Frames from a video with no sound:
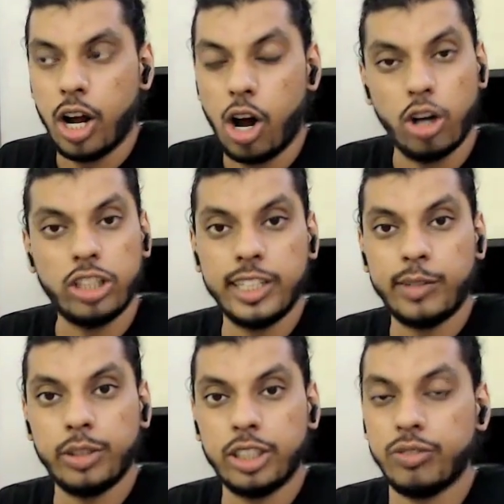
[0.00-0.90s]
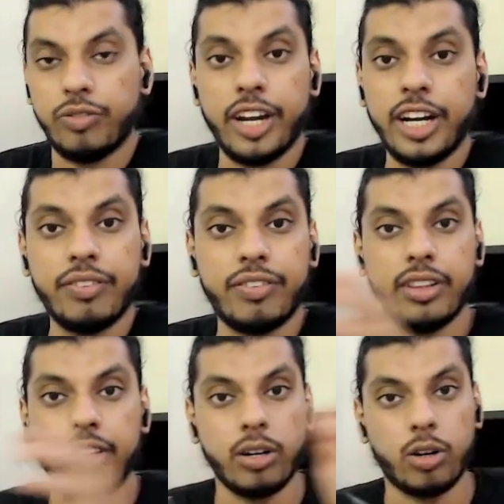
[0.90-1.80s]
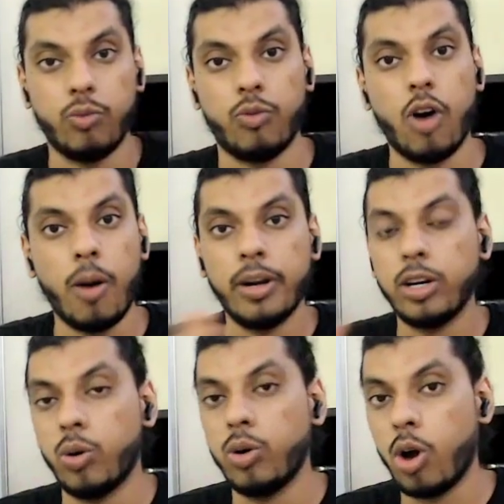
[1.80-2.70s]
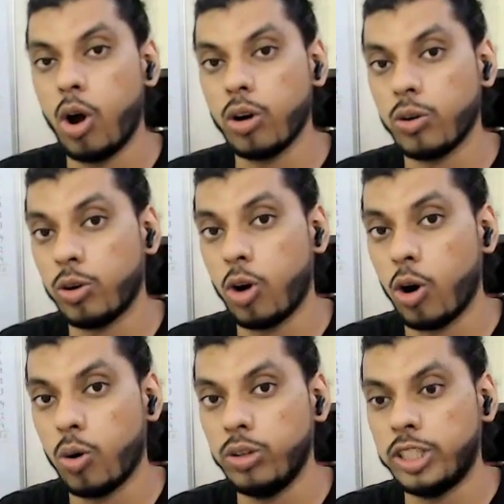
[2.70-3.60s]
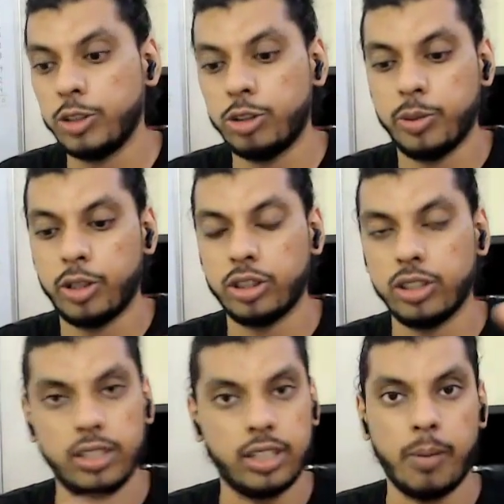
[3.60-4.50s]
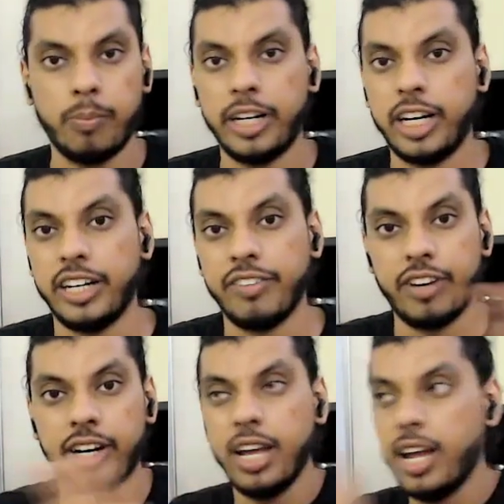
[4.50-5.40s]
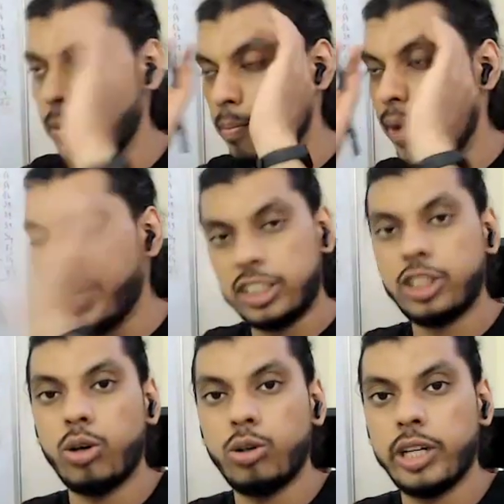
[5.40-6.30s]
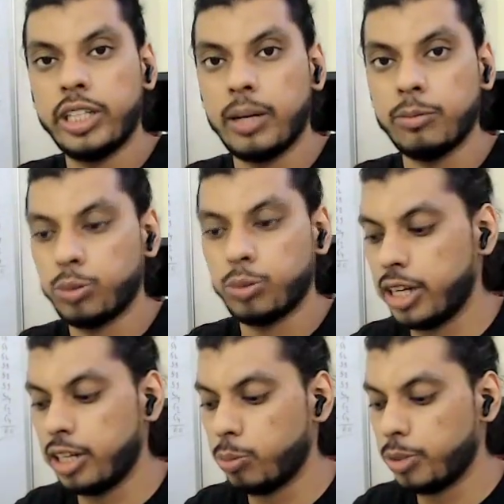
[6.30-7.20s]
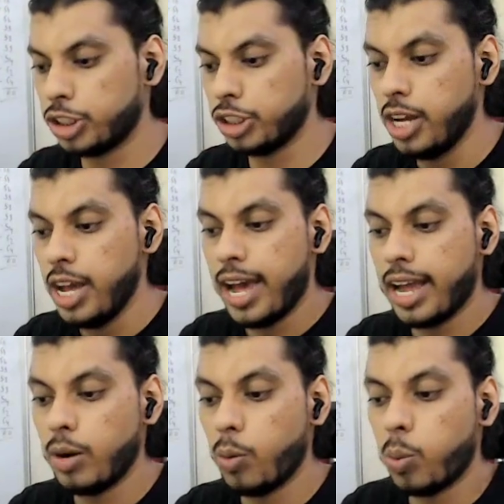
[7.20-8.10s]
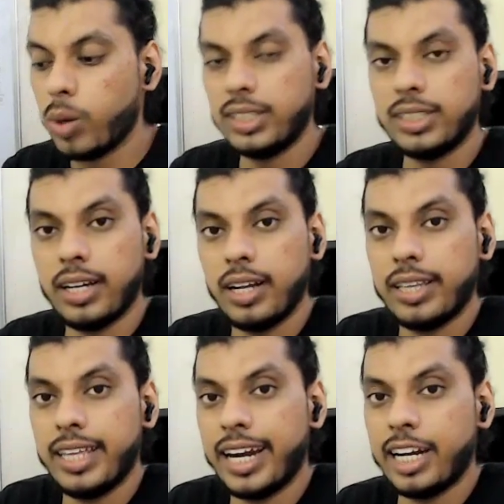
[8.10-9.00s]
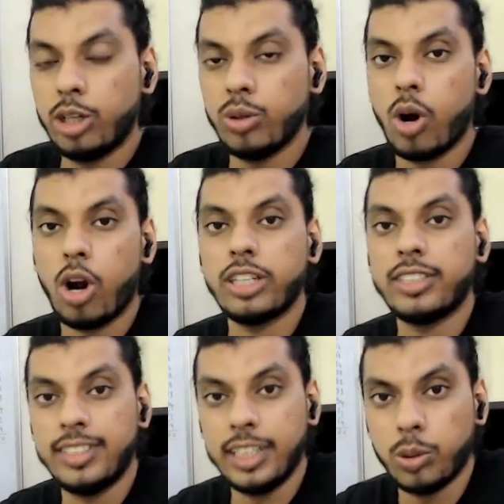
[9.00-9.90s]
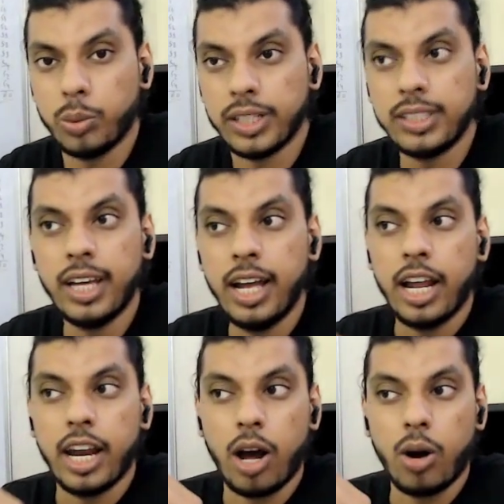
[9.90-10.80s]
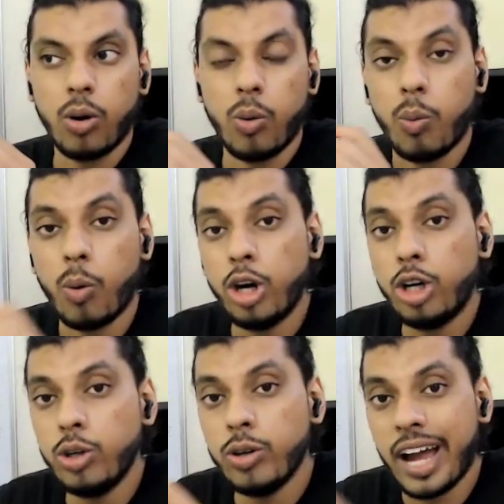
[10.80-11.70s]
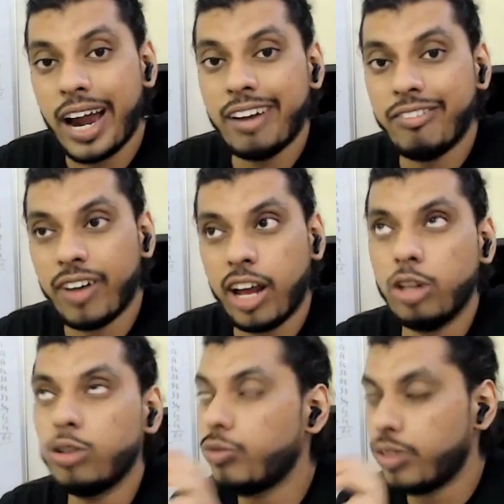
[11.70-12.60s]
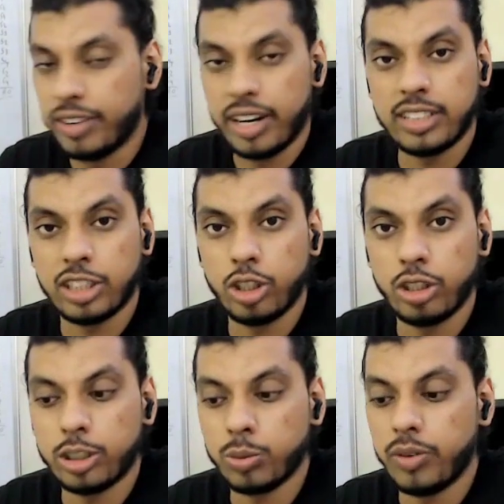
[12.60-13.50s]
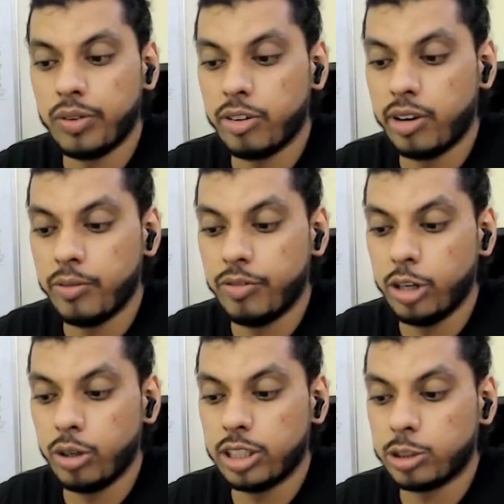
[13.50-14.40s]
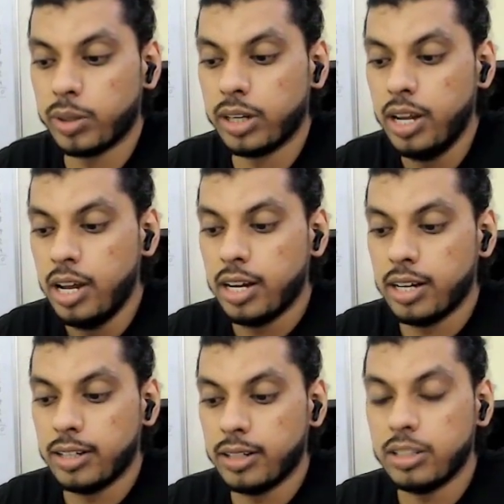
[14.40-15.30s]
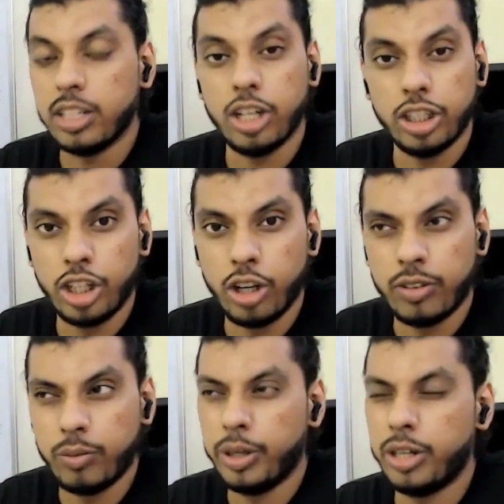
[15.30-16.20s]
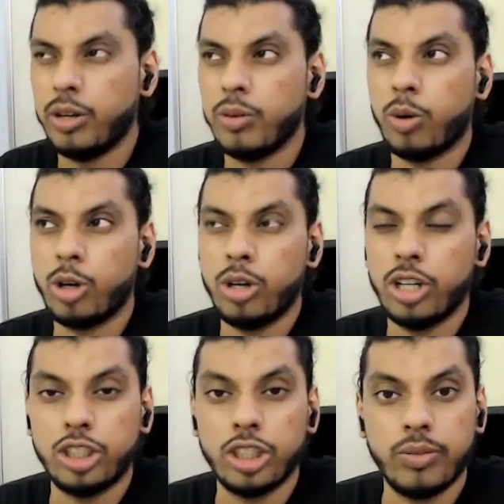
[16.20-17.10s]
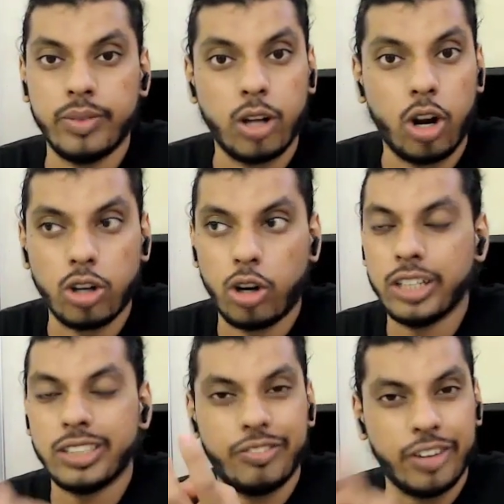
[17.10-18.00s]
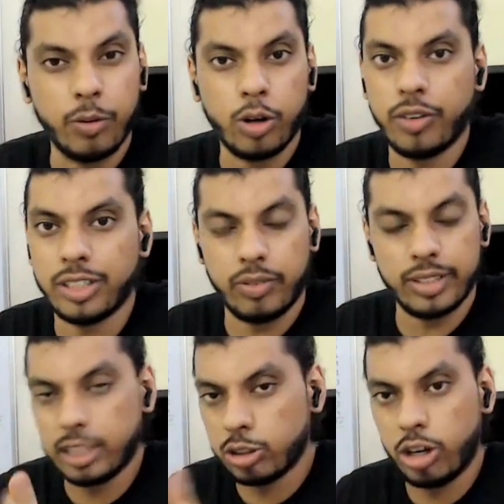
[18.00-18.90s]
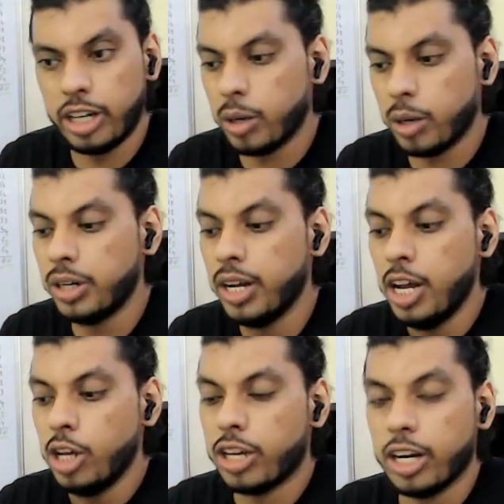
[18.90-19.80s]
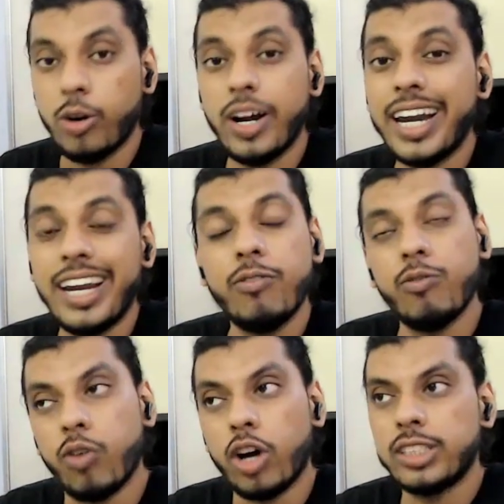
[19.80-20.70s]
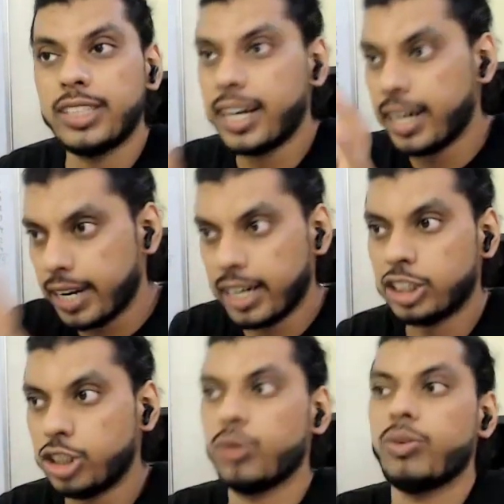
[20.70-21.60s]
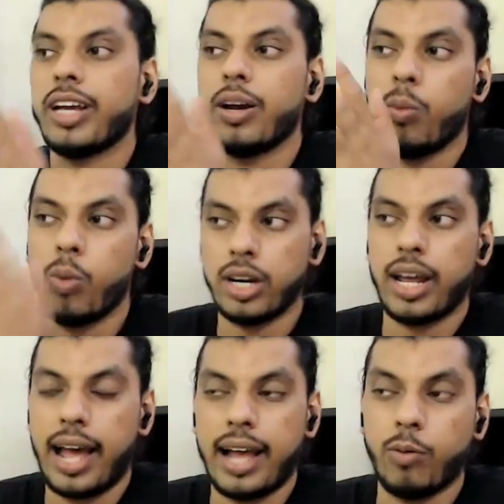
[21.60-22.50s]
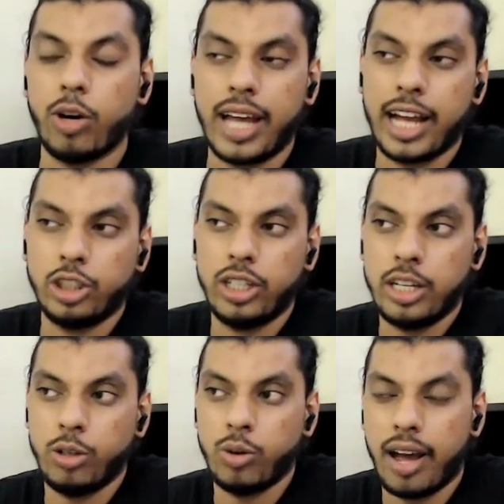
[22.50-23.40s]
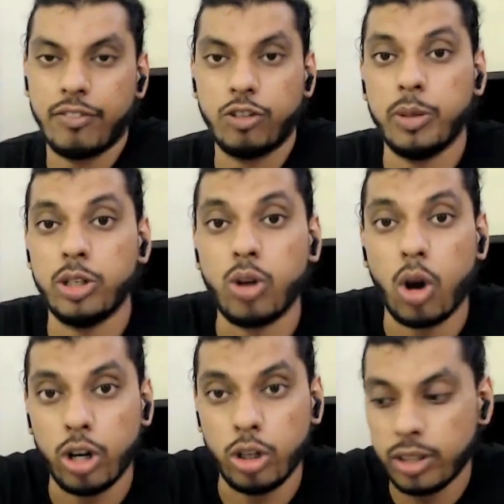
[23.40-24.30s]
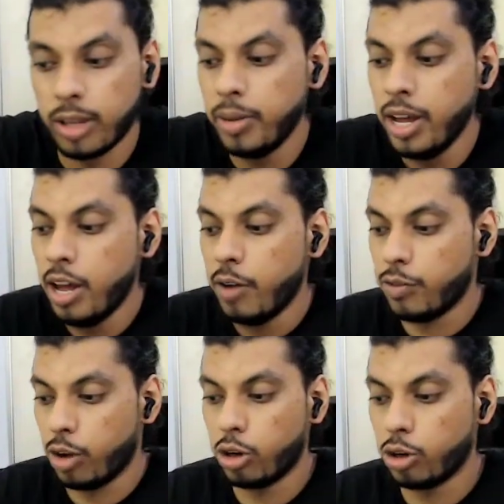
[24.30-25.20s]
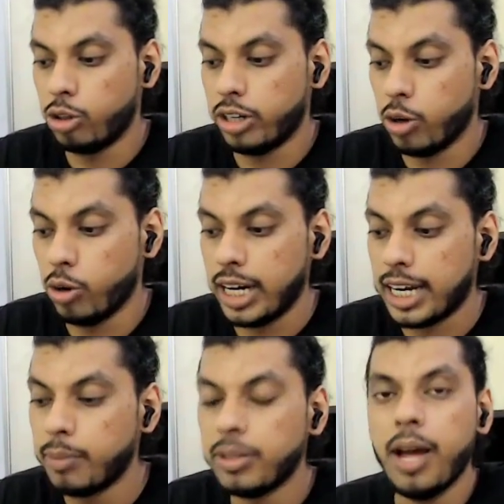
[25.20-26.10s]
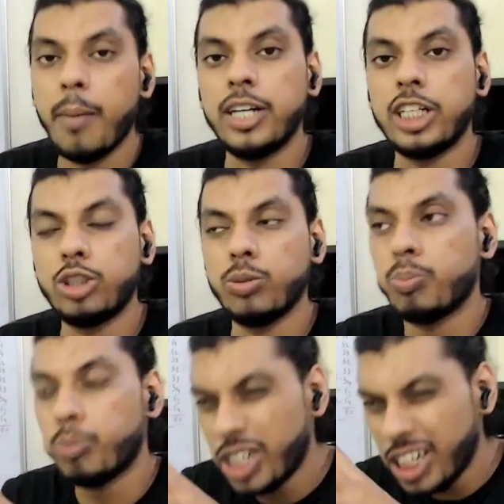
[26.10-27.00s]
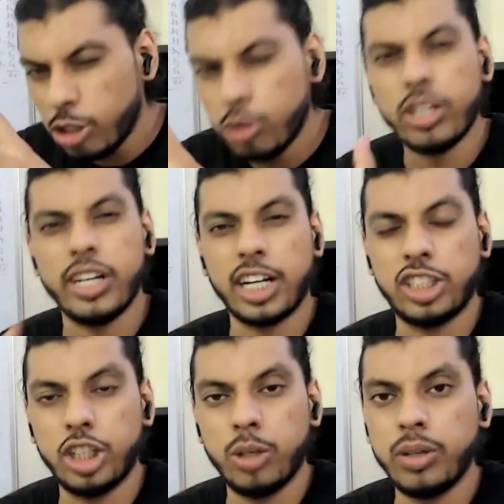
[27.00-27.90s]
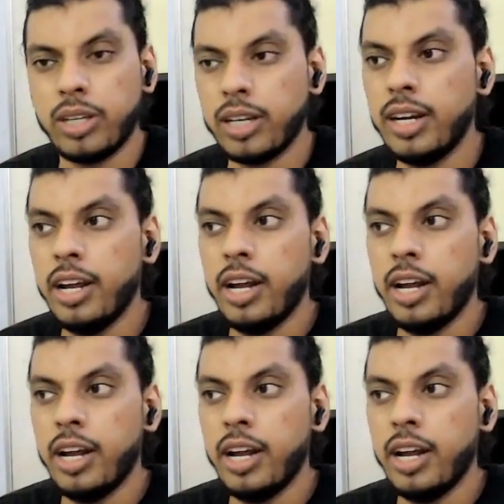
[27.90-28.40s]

Hot sequence is way different than warm and cold sequence, because the completely different mindset altogether comes over here into the picture. And once they get into hot sequence, now what do you add value? We've done a session on this one, we've done a video on this one, the nurturing of the what do you nurture with hot audience, the framework of it, stuff like that, it's already covered. You can go ahead and watch that and get a gist of like what actually you have to be talking to them. We are not going to go in depth, but just to put it into a nutshell over here,